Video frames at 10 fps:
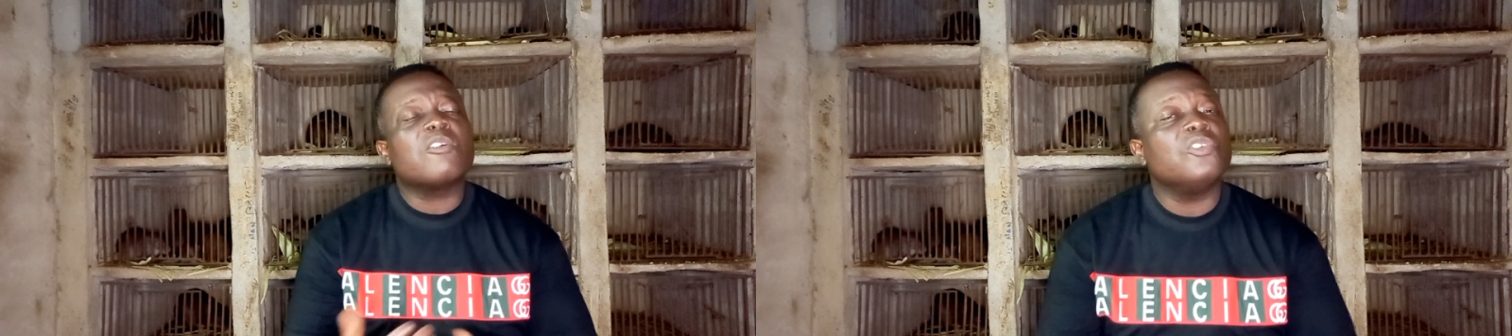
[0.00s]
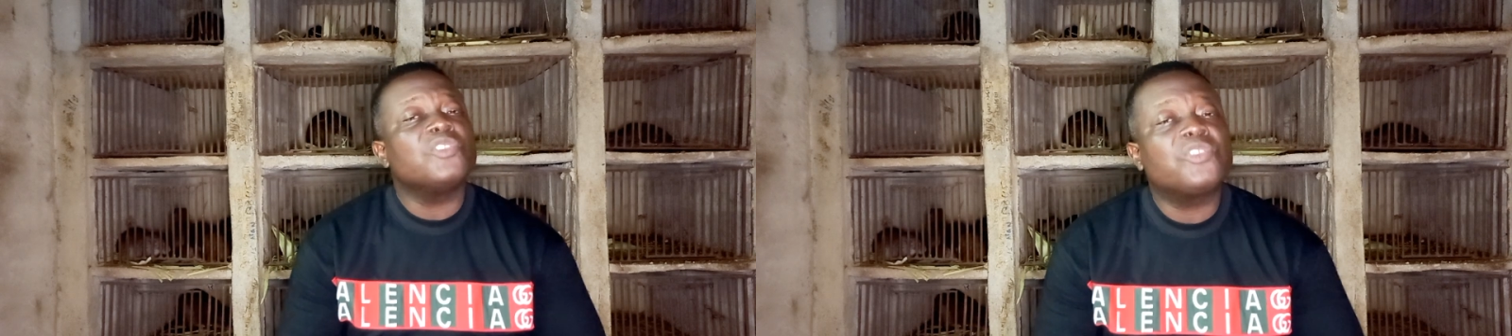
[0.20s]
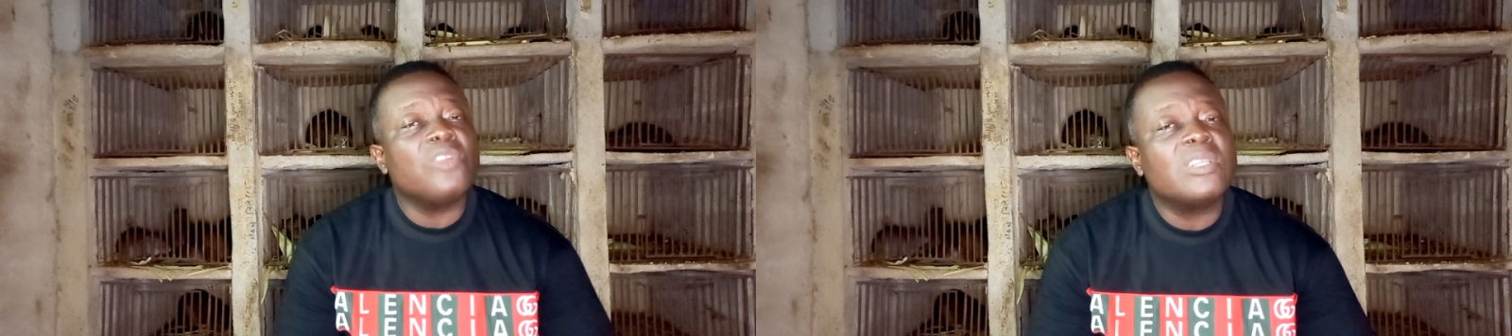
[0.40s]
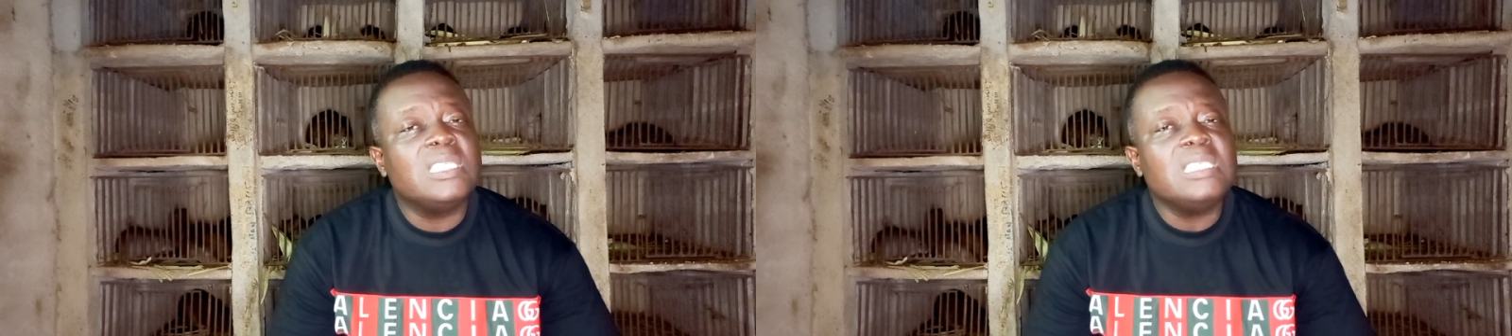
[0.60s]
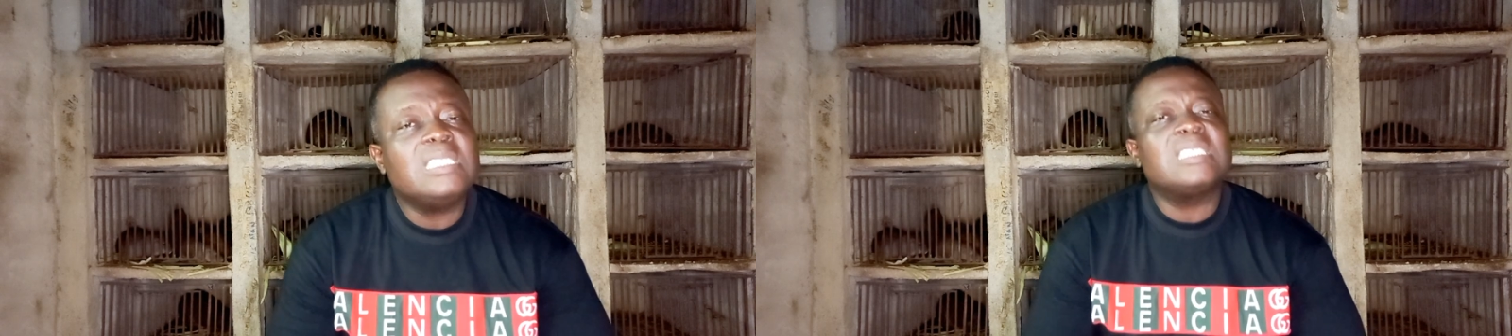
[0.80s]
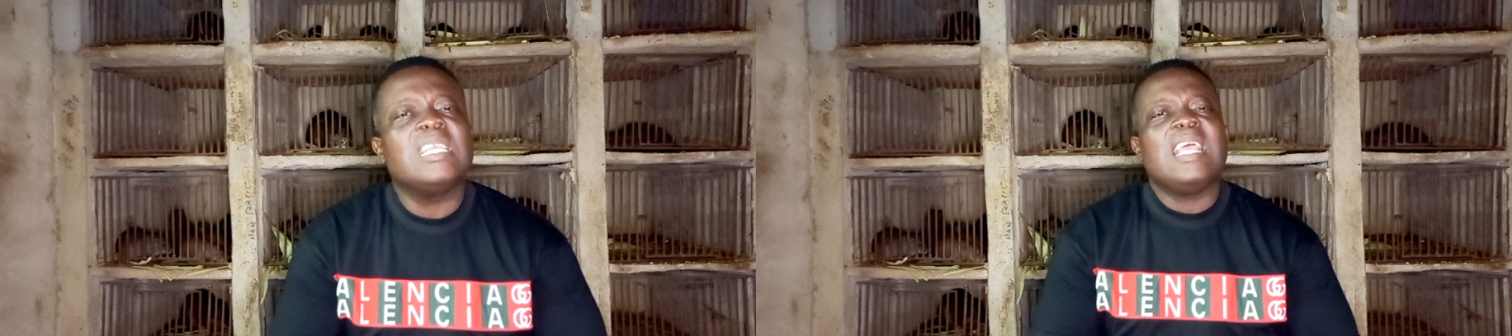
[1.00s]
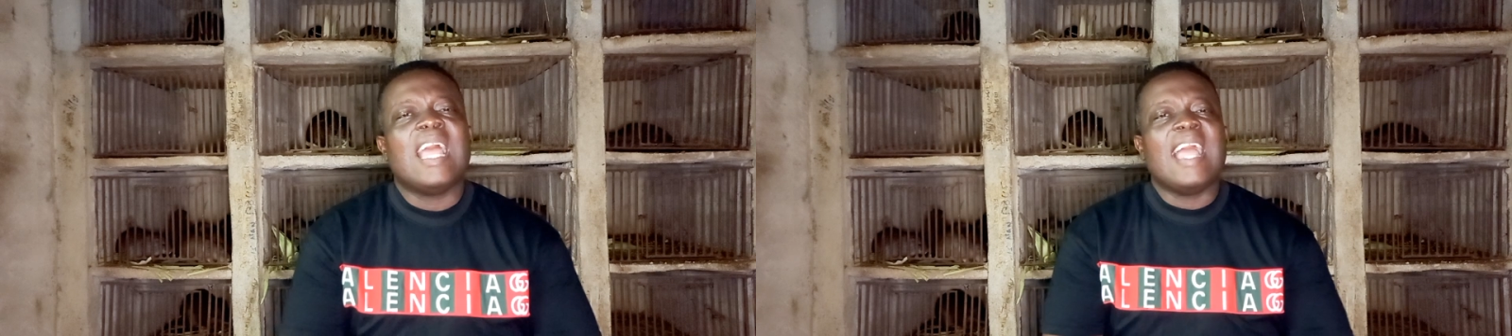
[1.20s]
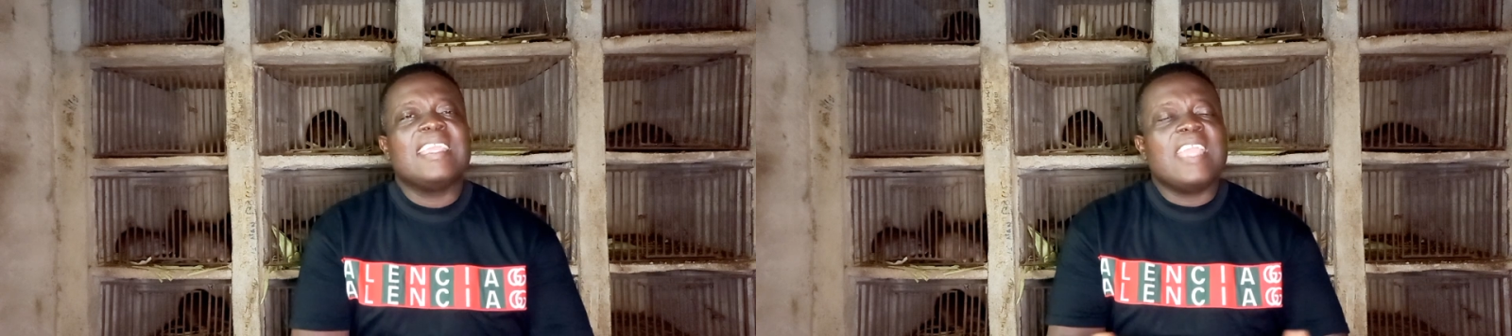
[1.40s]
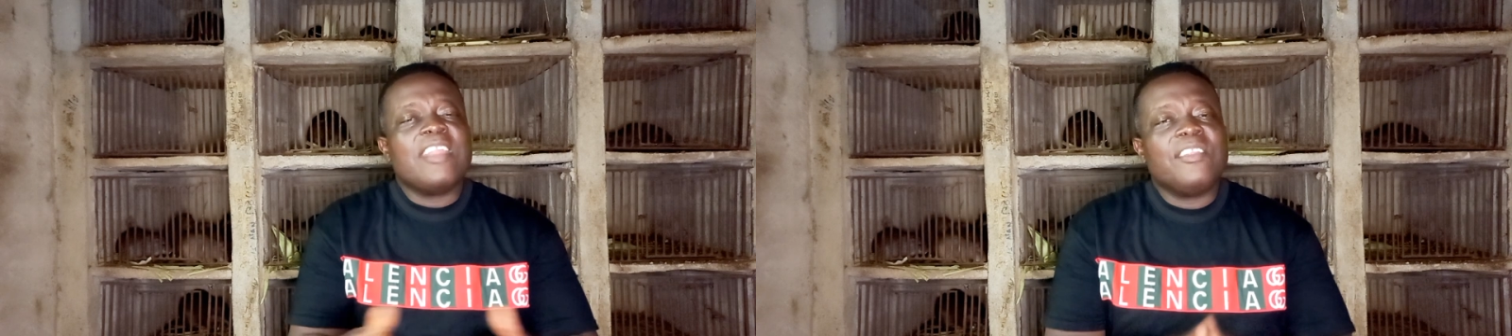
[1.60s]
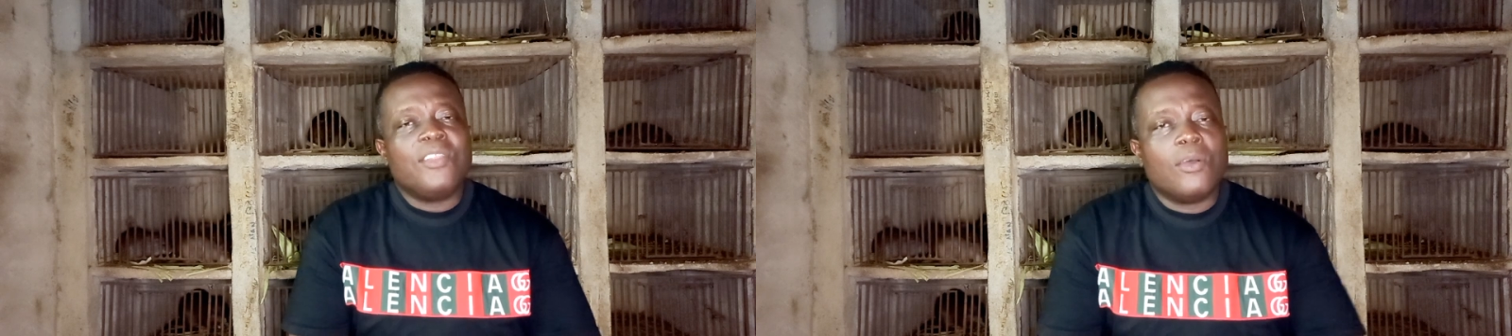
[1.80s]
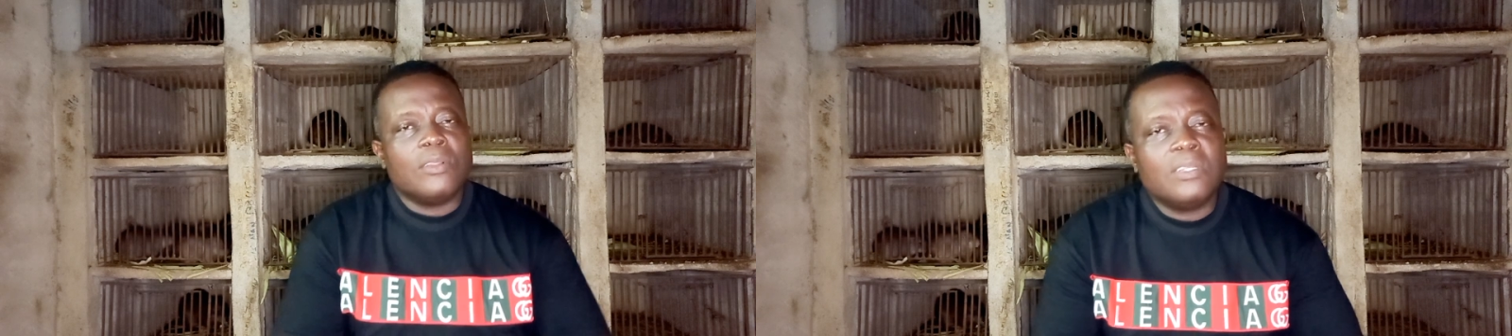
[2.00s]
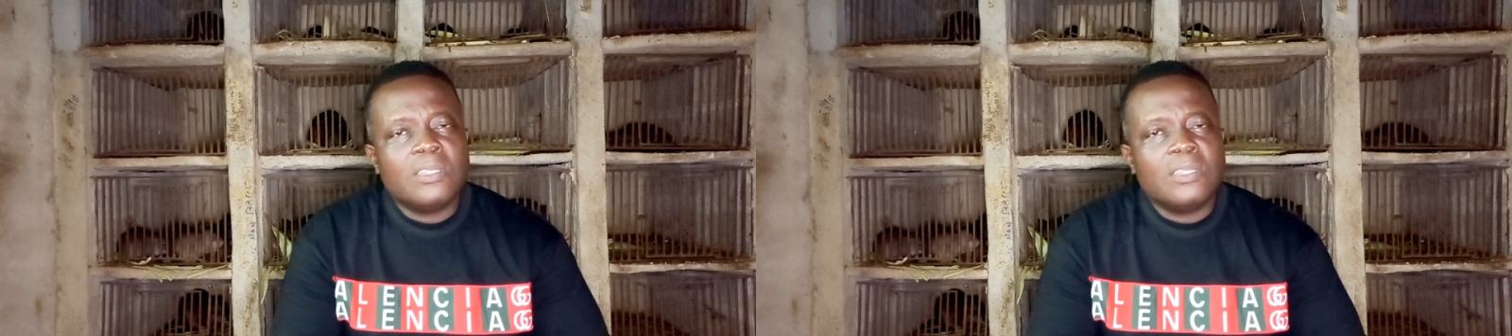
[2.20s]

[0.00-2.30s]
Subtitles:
construct it and get it done.